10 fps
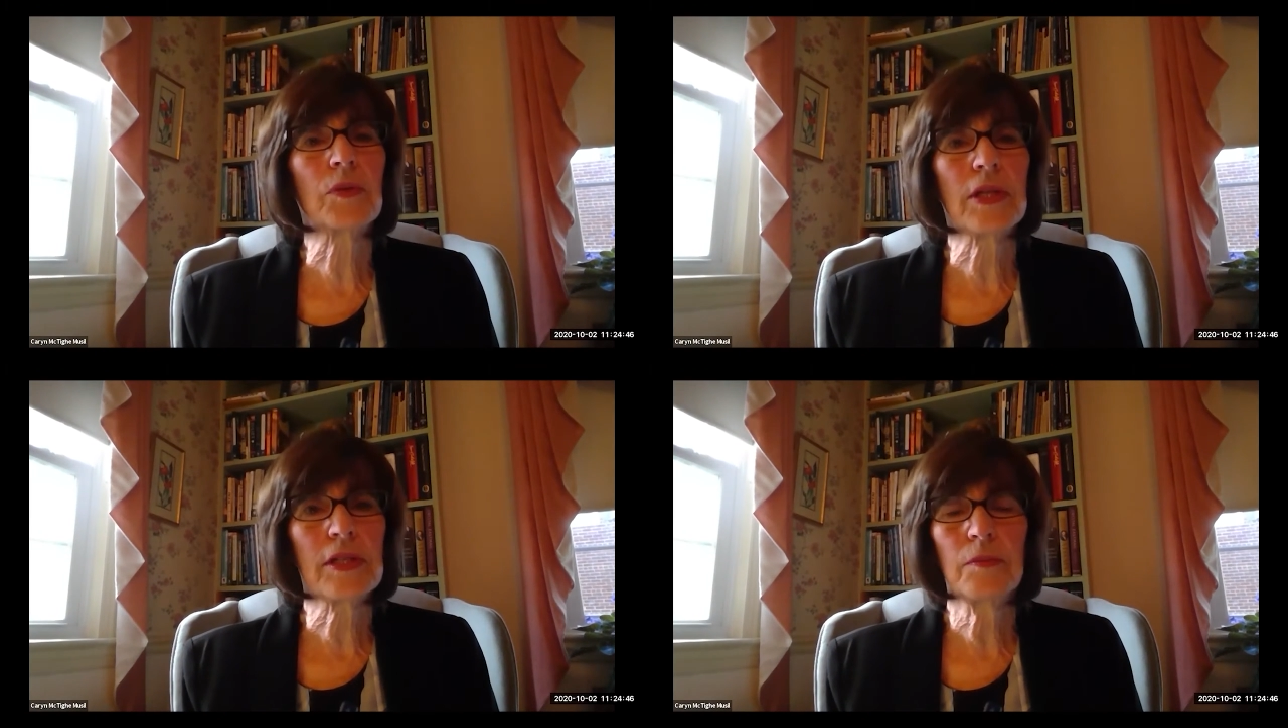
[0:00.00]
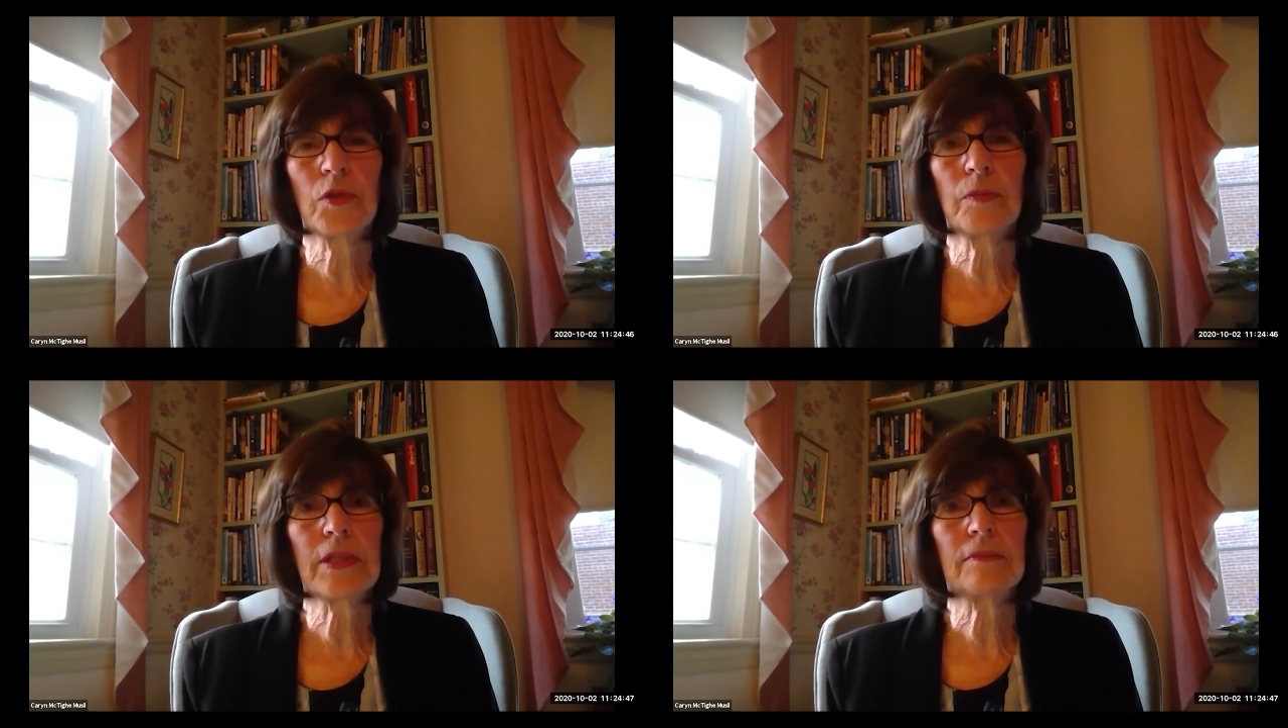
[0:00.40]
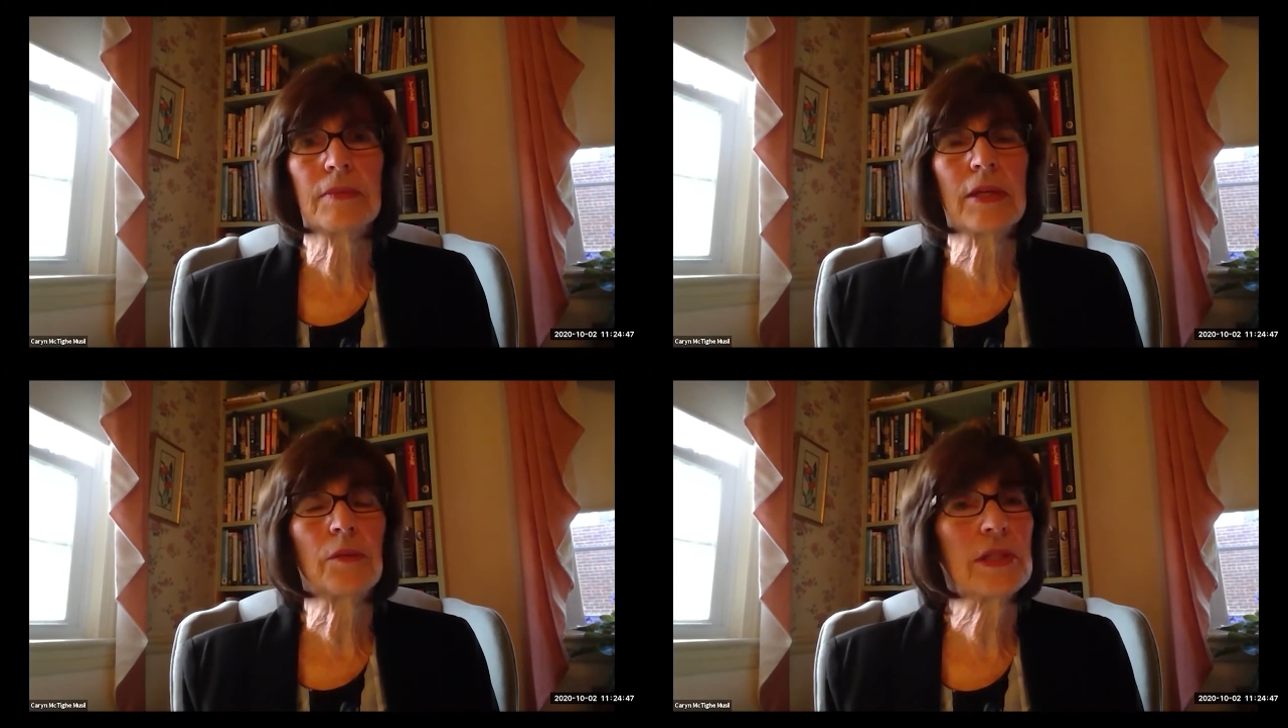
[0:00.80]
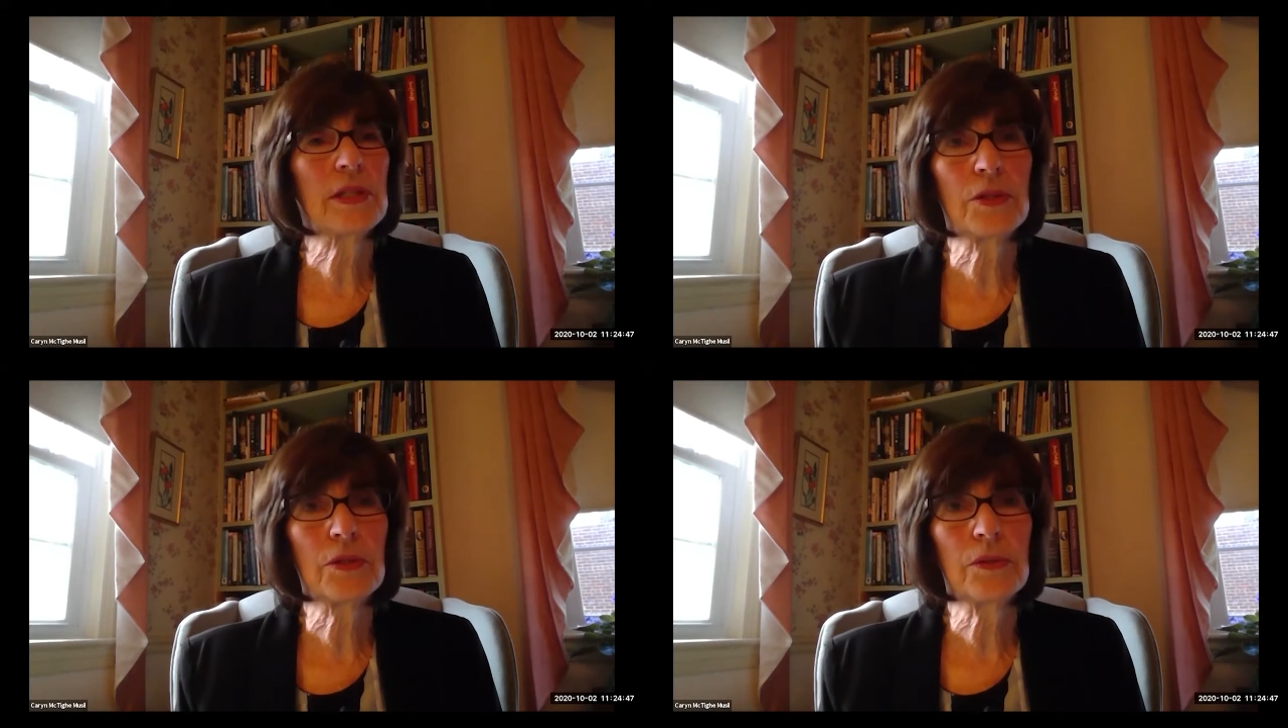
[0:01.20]
rights movement, I went
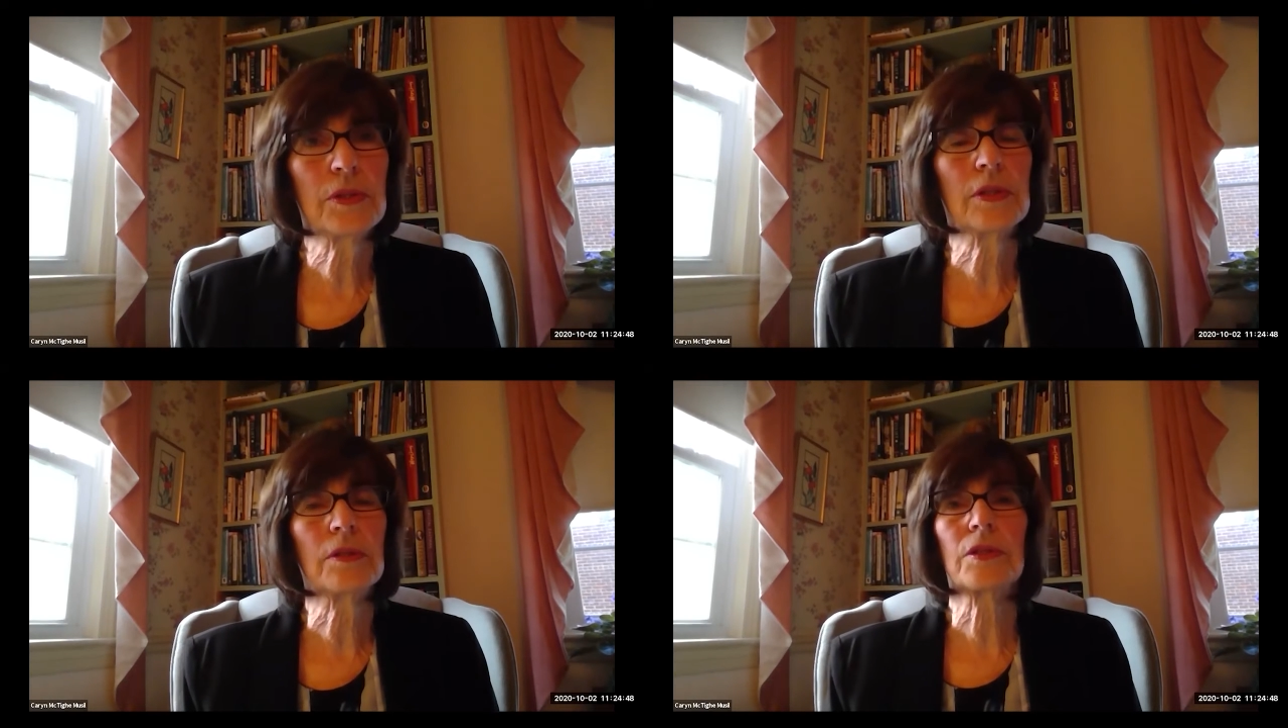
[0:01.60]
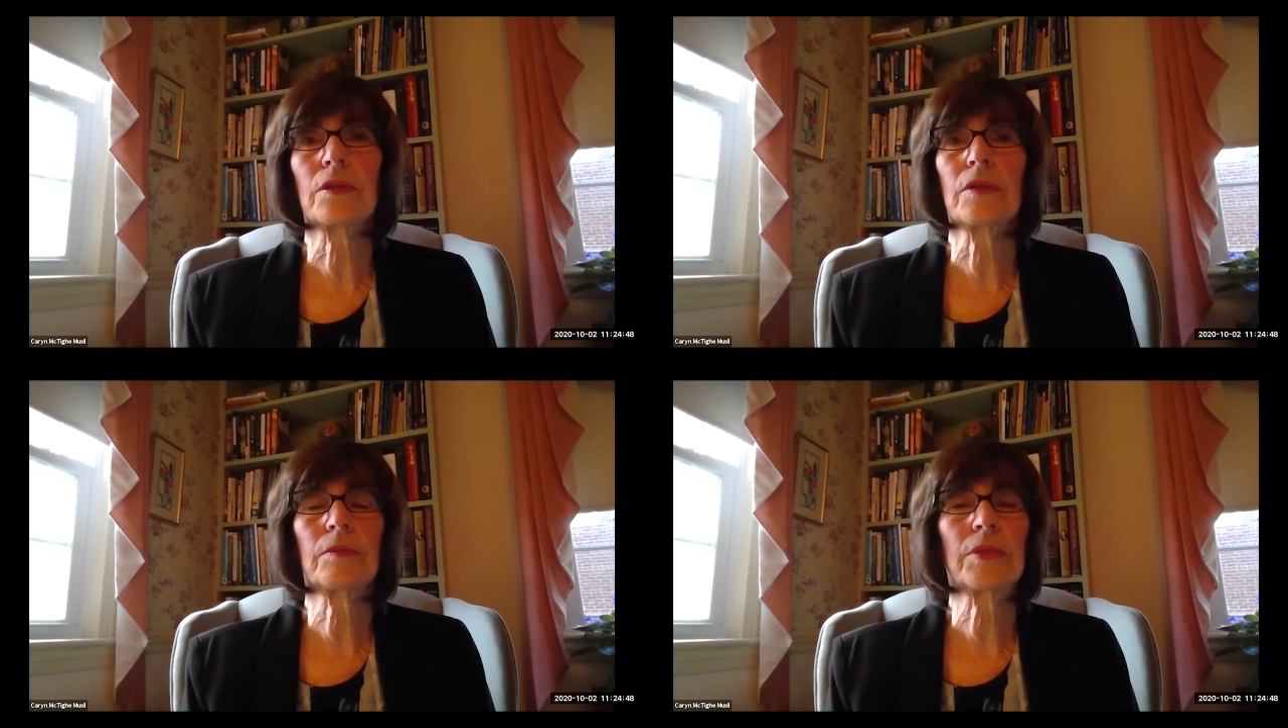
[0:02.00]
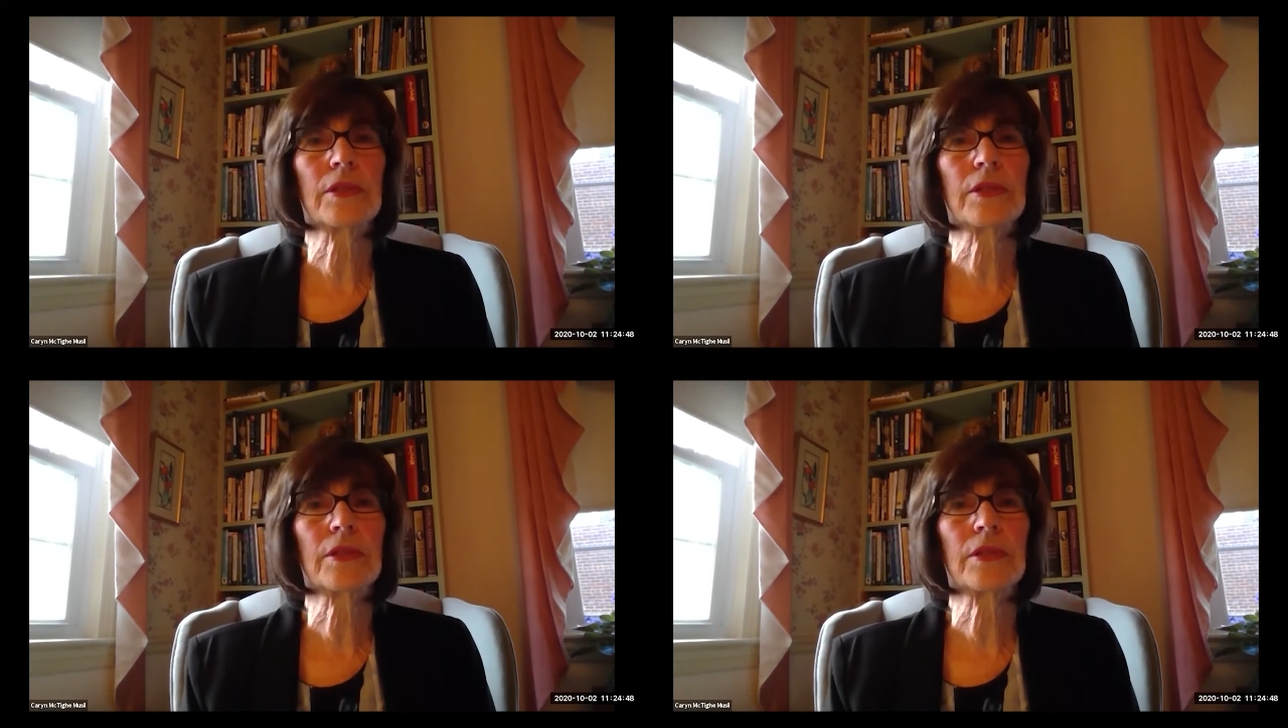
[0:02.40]
to Duke, you know, so